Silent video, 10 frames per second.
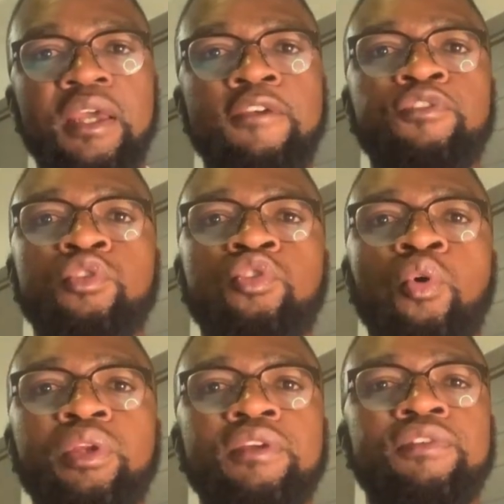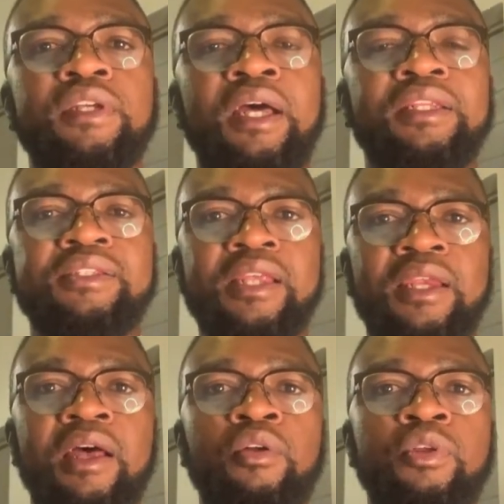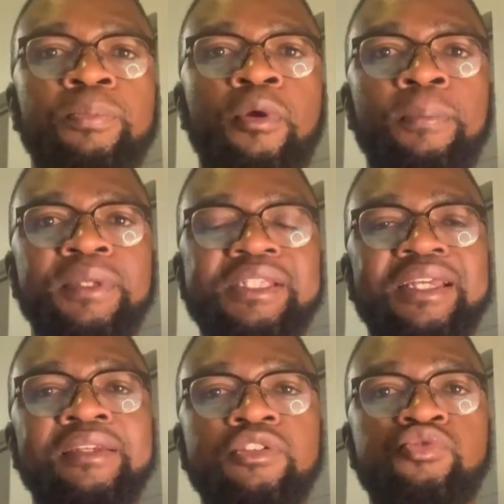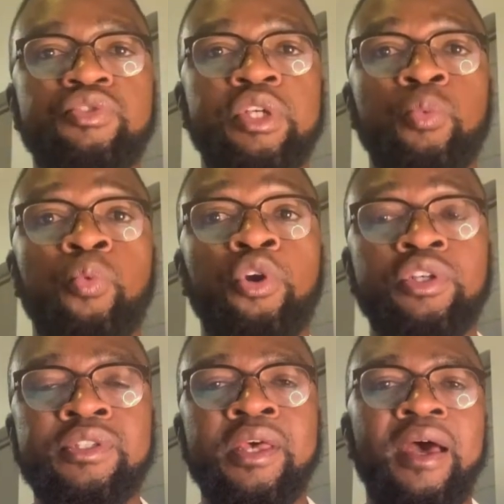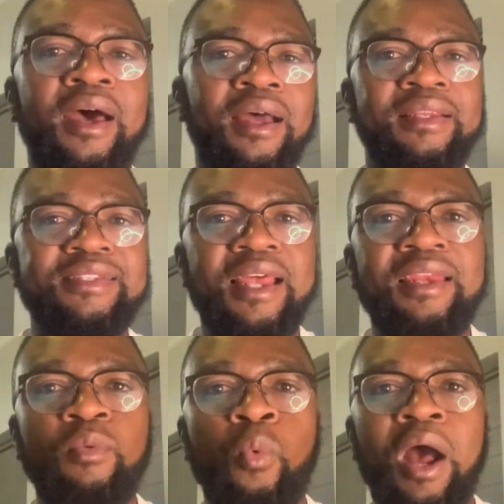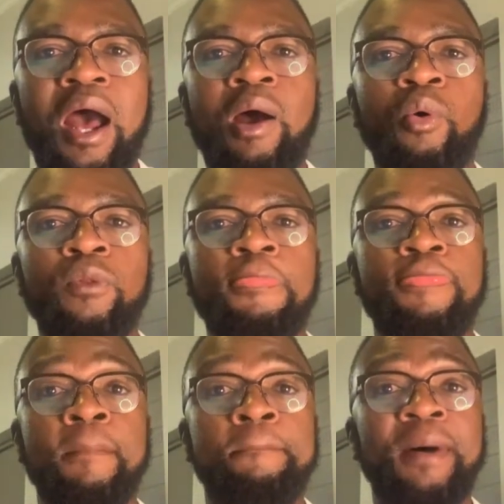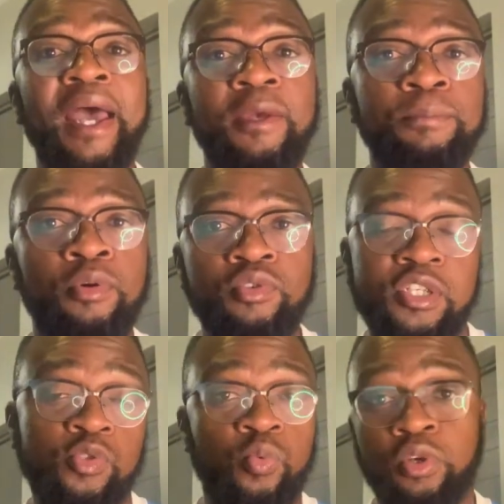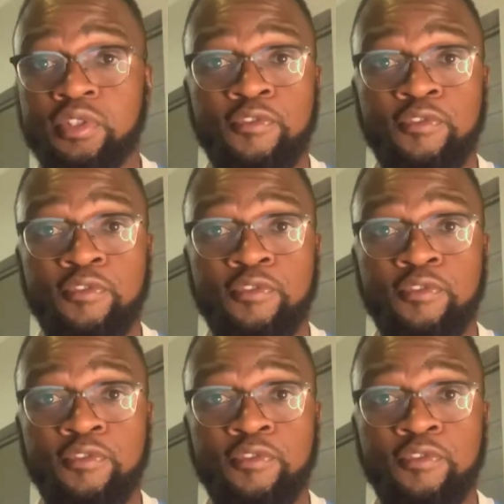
If you don't even understand how the property industry works, understand how the buying process works.